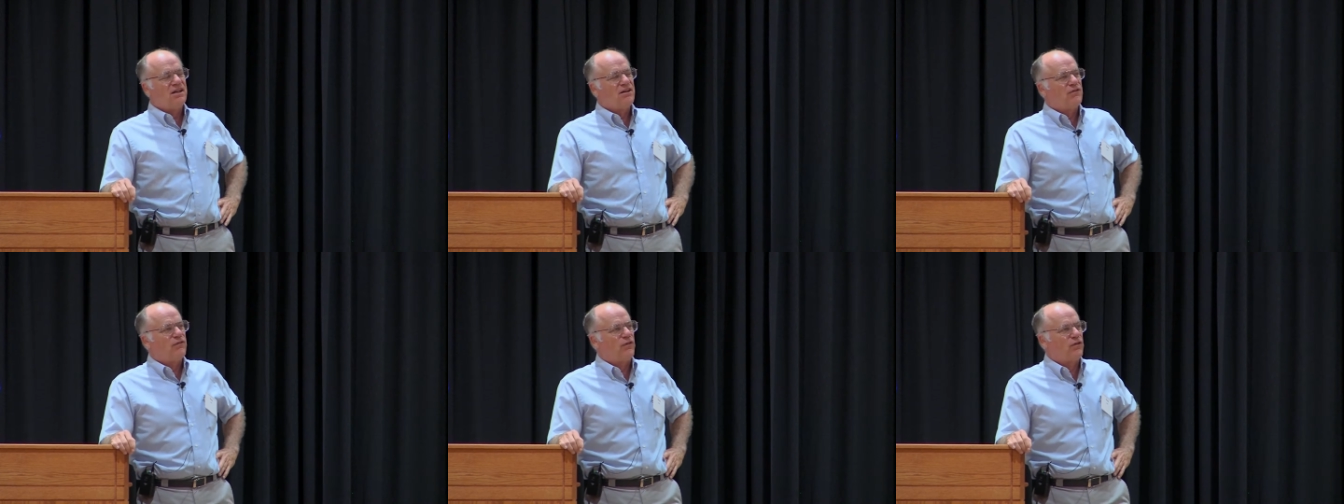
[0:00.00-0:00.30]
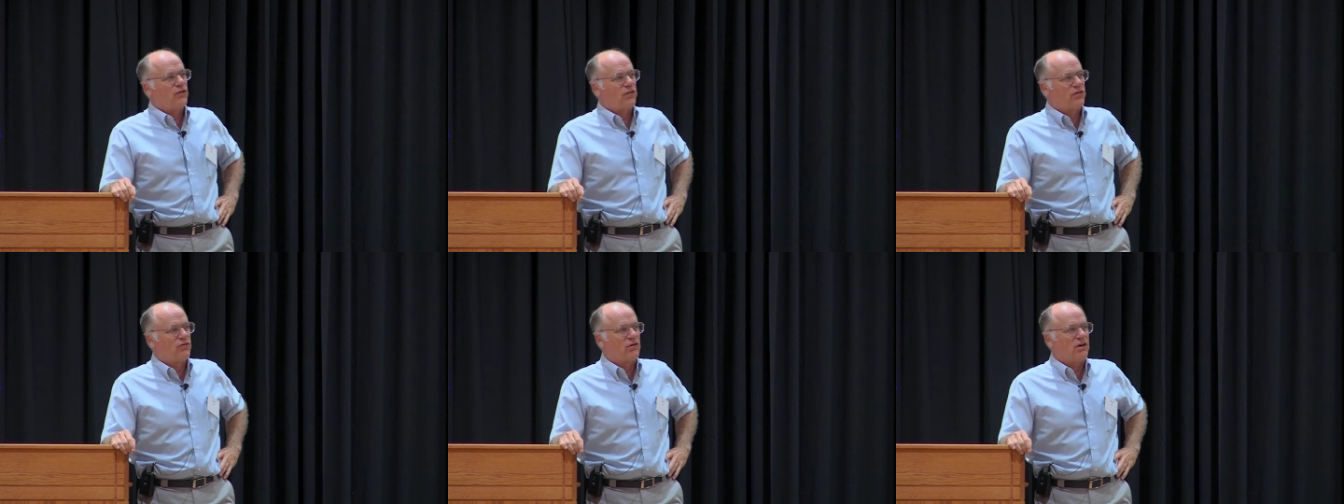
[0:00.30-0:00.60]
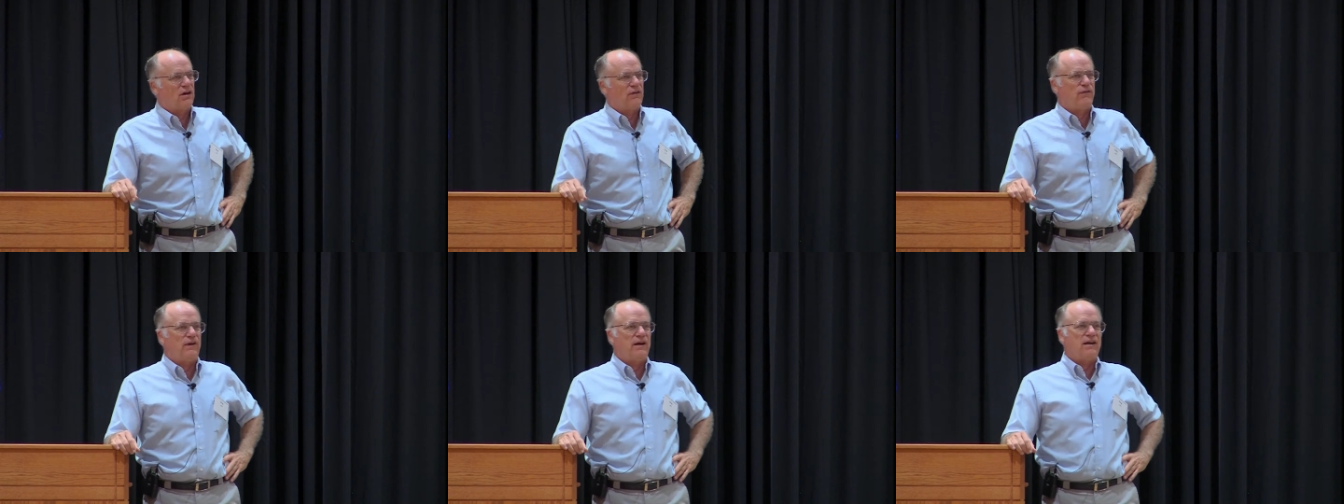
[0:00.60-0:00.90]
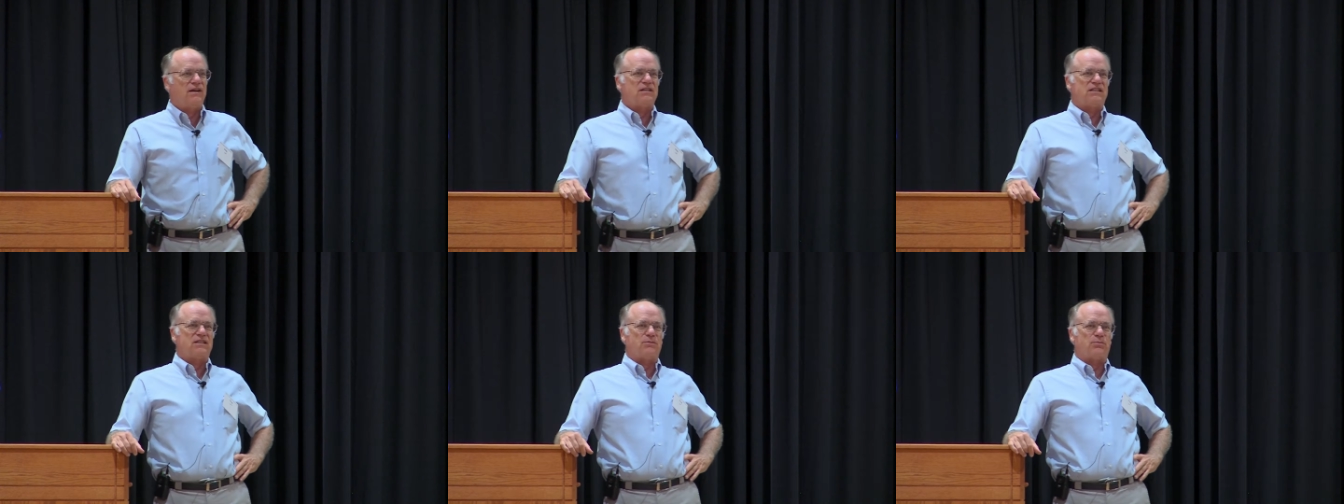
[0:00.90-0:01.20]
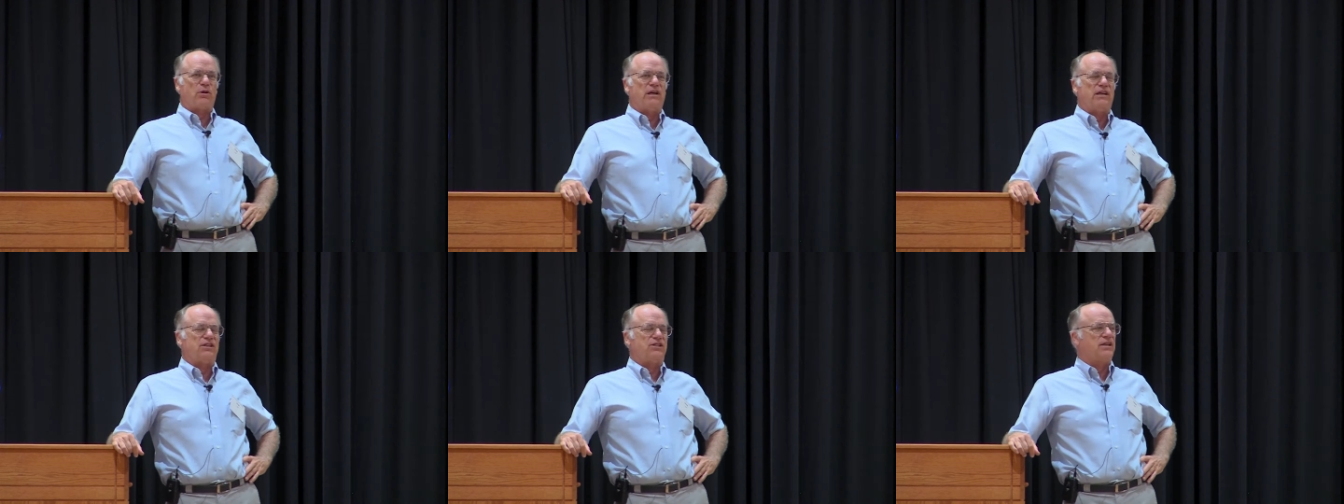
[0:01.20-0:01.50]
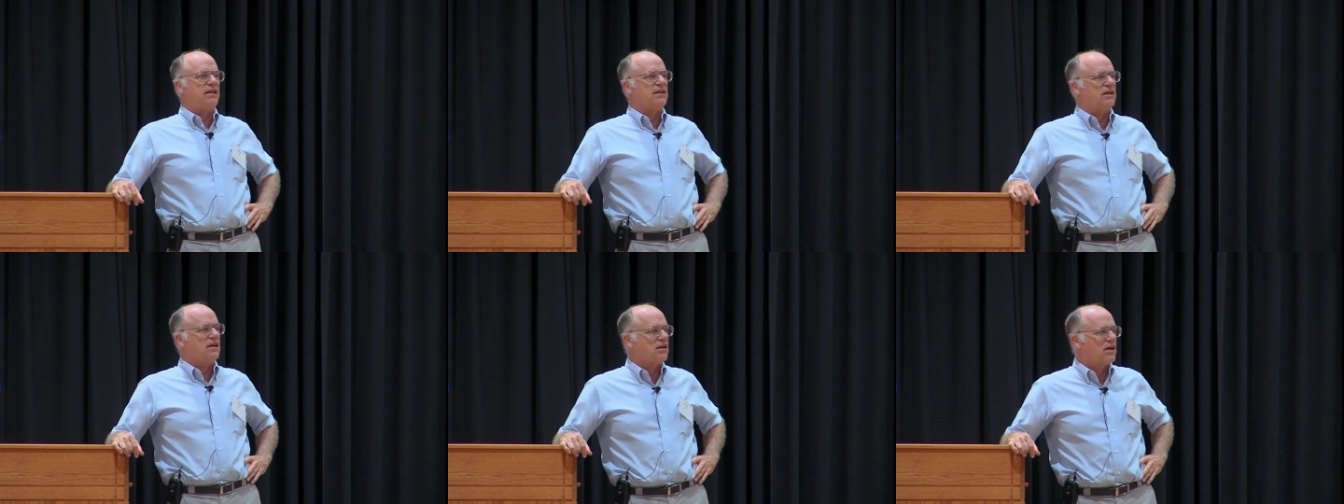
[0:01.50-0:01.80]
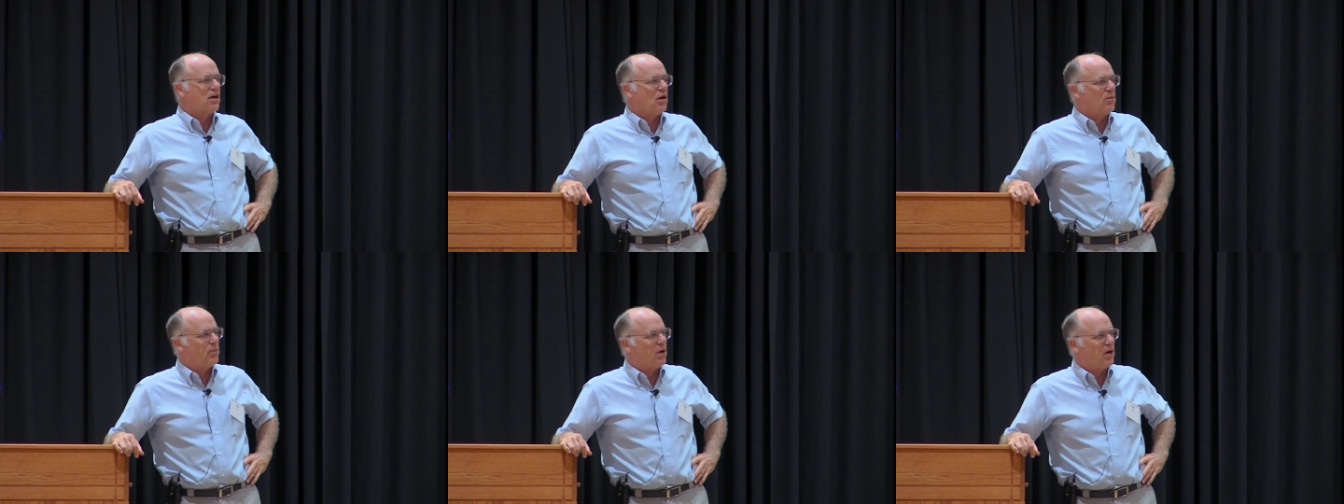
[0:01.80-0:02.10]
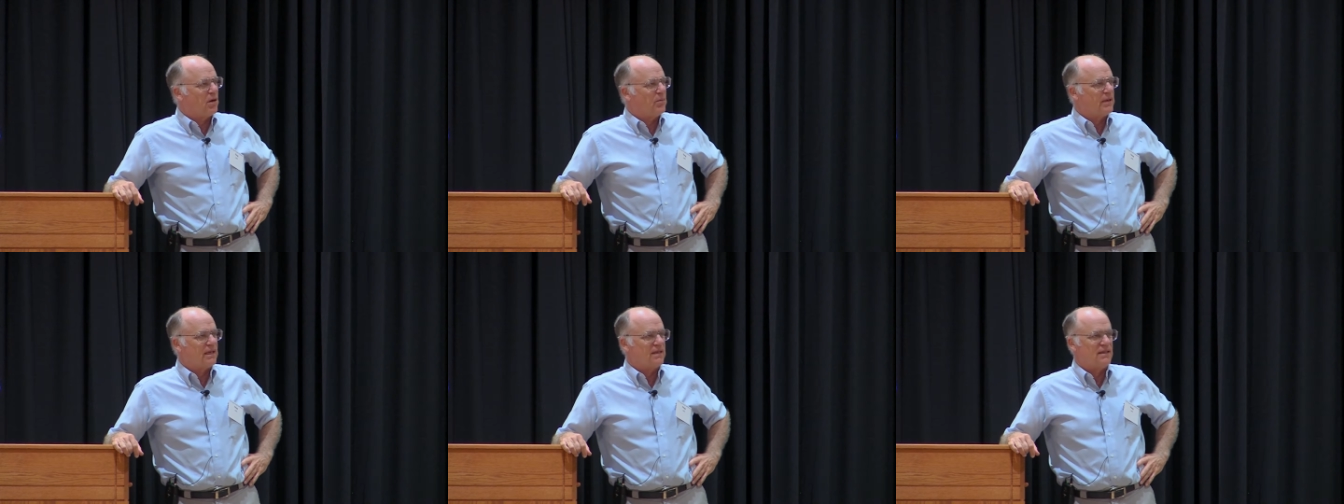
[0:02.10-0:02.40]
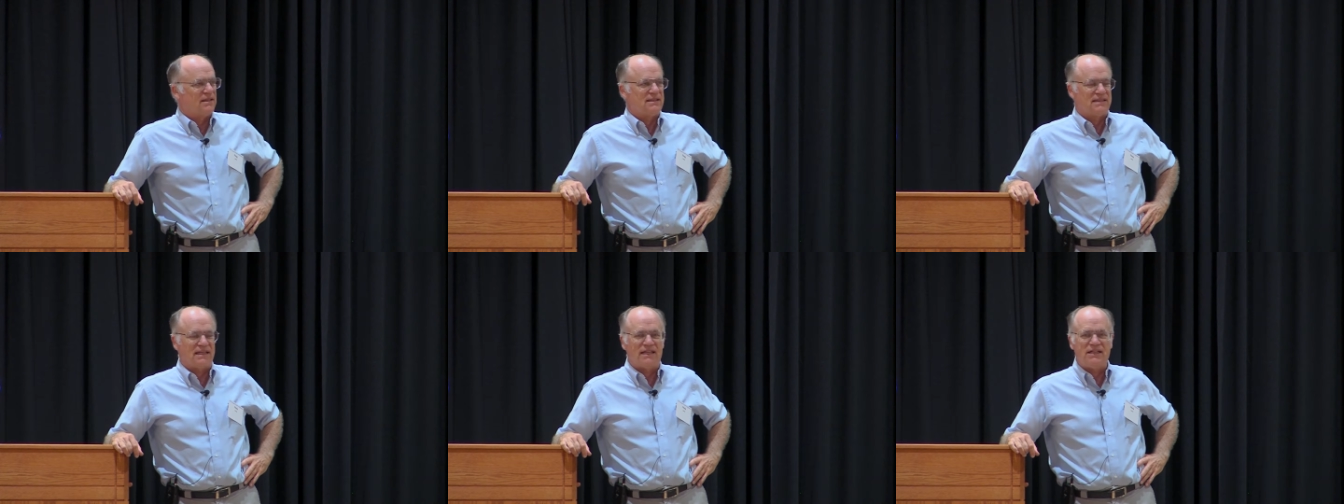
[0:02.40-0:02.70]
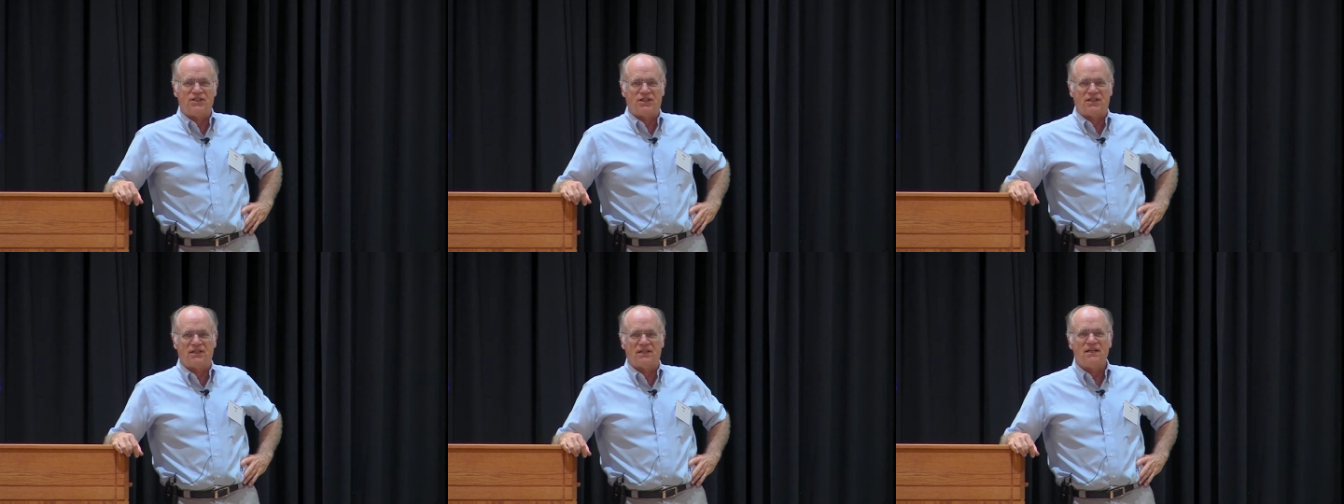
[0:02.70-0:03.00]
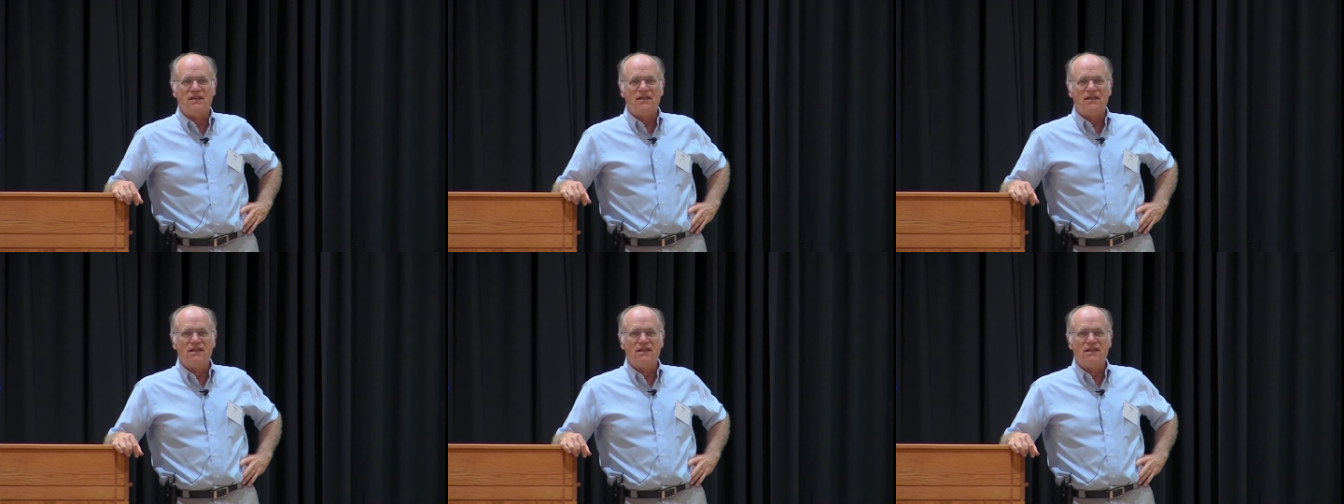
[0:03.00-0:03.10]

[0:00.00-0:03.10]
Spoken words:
through our fire suppression and our compartmentalization.